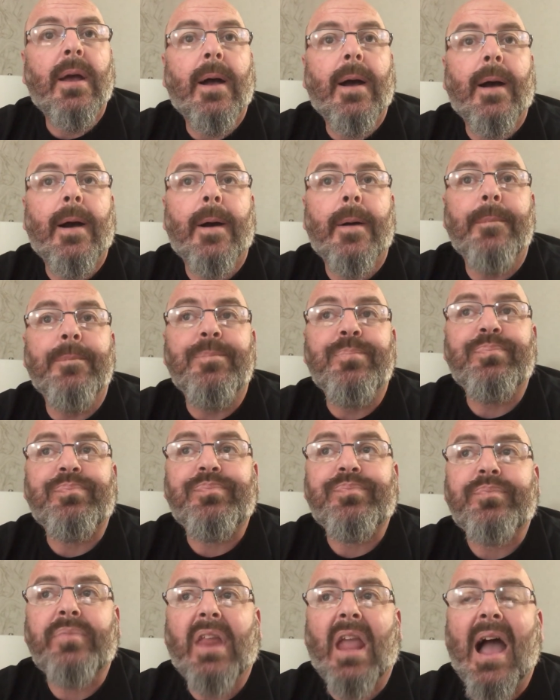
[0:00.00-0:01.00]

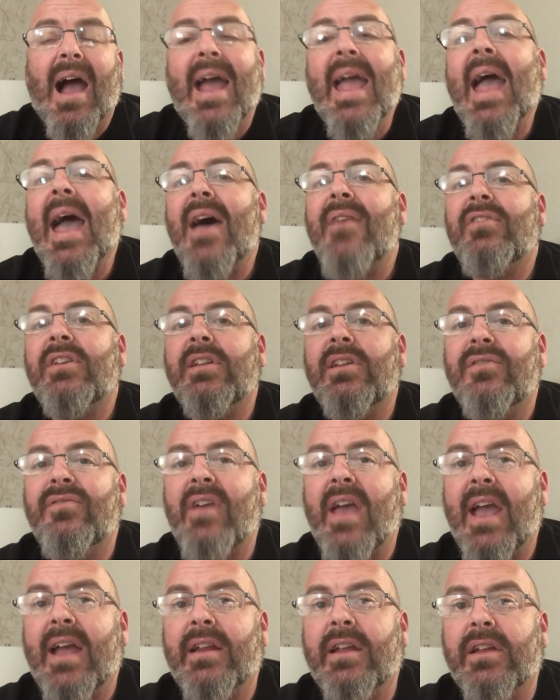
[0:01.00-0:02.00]
I have an
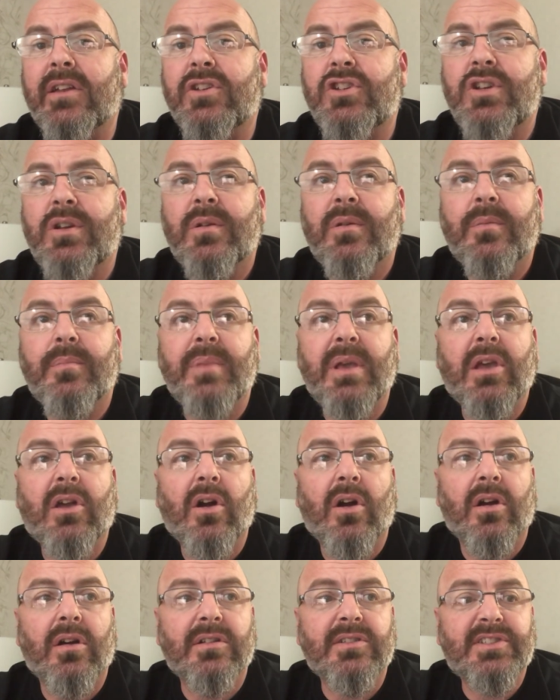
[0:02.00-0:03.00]
advantage
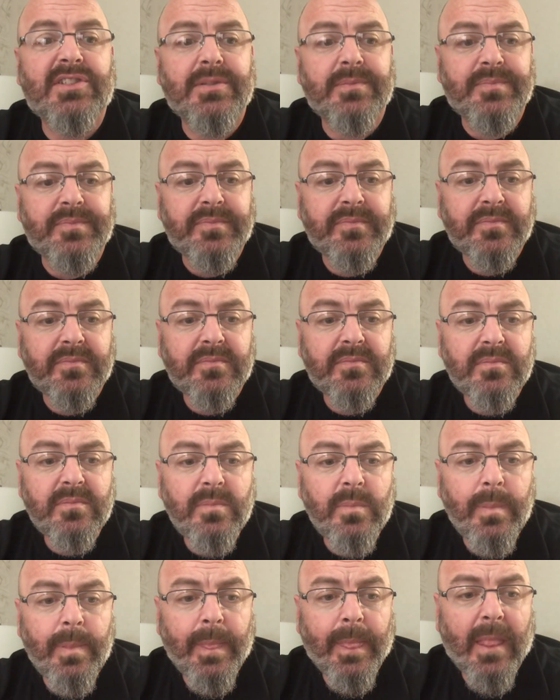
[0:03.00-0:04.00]
because
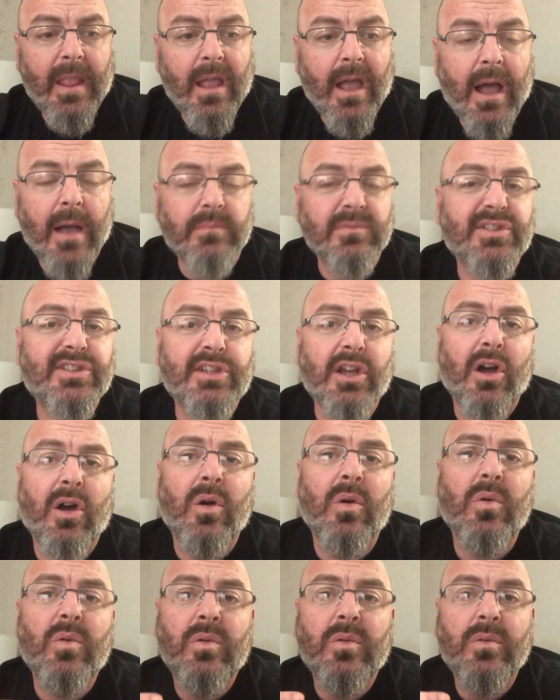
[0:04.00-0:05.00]
I'm
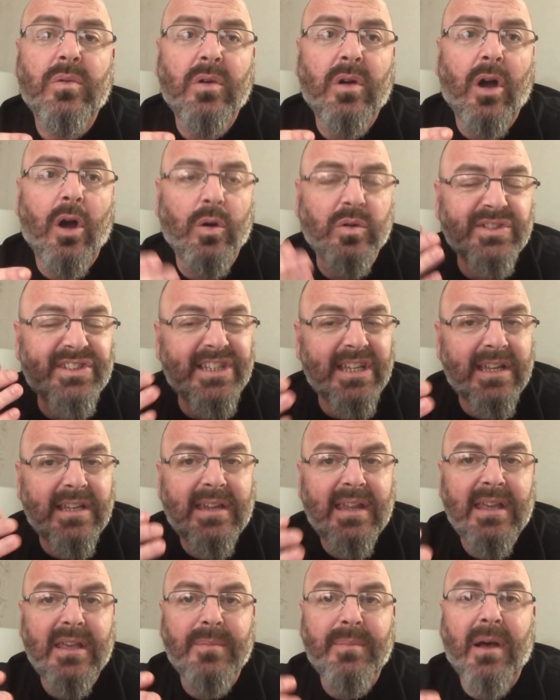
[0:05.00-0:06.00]
so
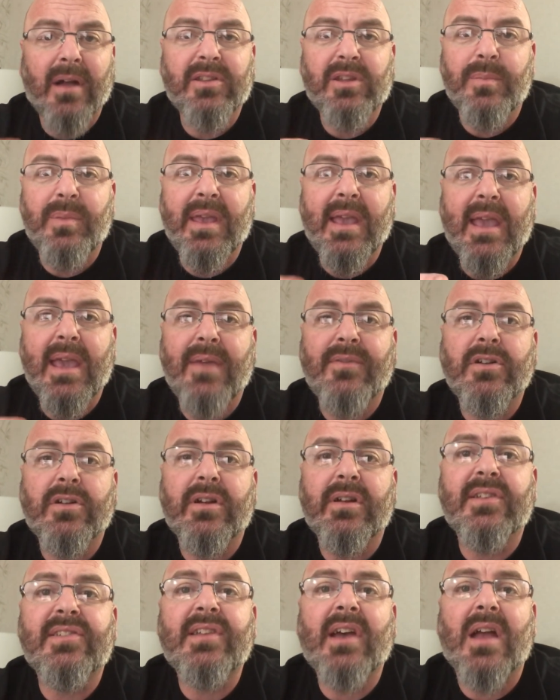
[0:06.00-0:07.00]
OCD about the behavior
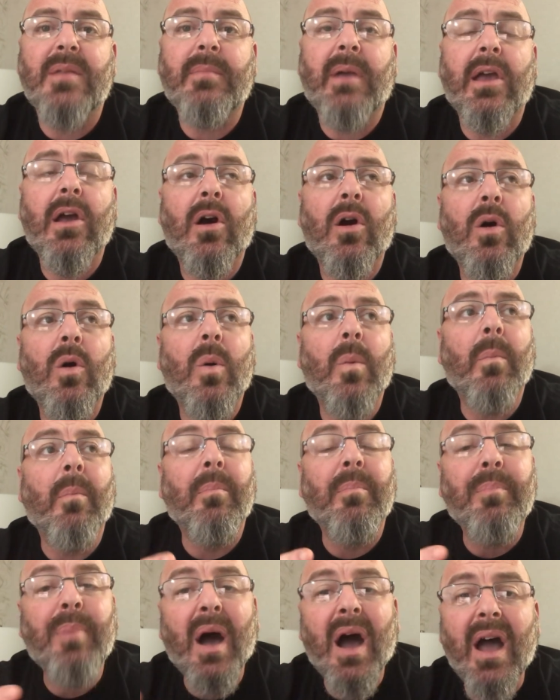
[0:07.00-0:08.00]
inside my
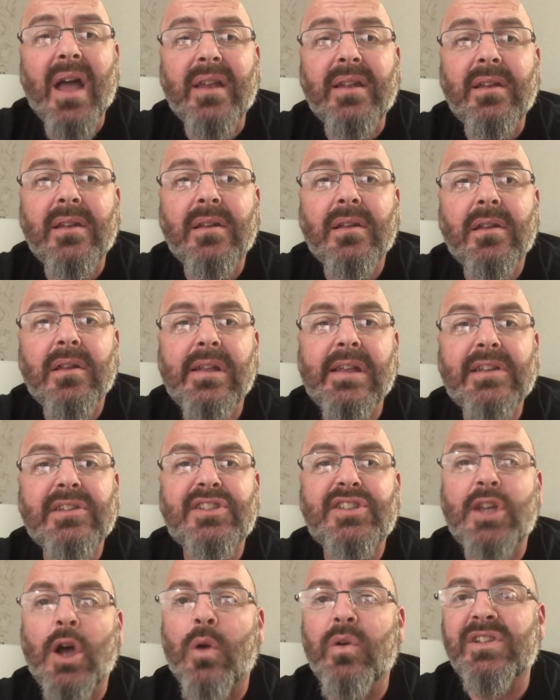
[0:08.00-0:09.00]
home, but
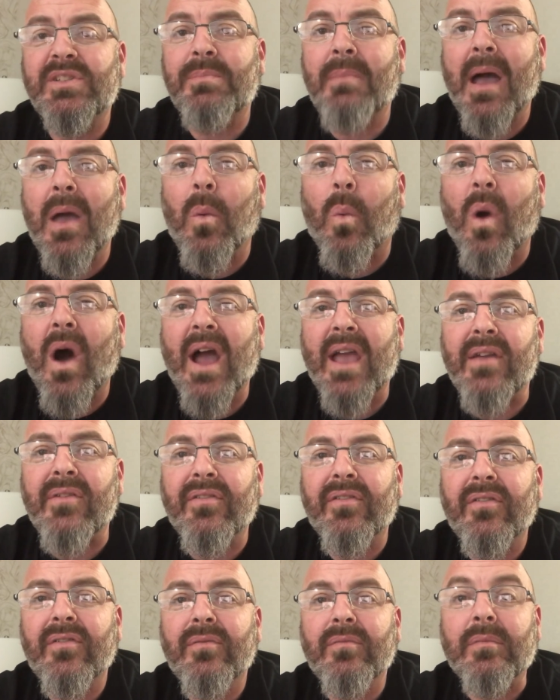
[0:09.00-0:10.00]
so is my
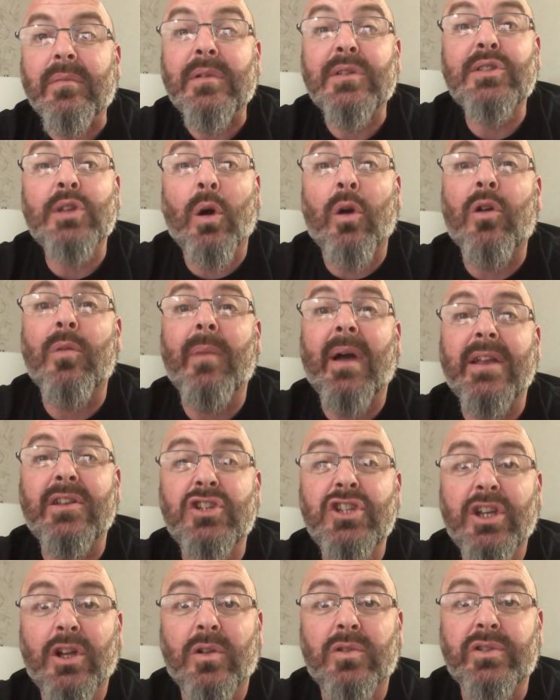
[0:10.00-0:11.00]
wife. So are my
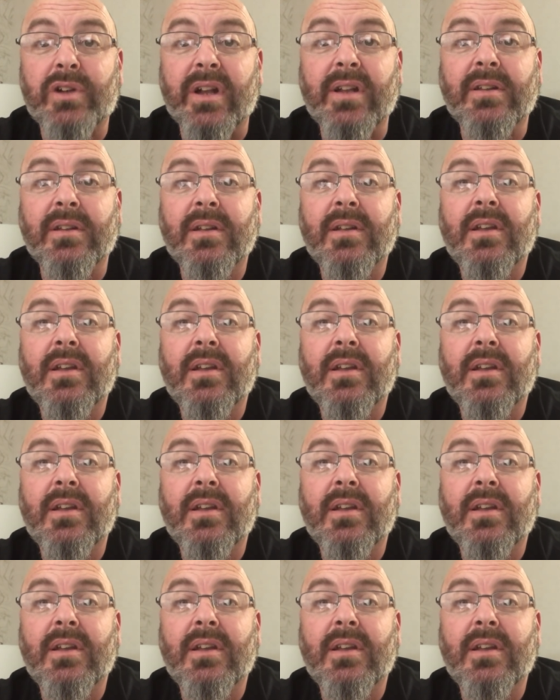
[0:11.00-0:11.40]
children.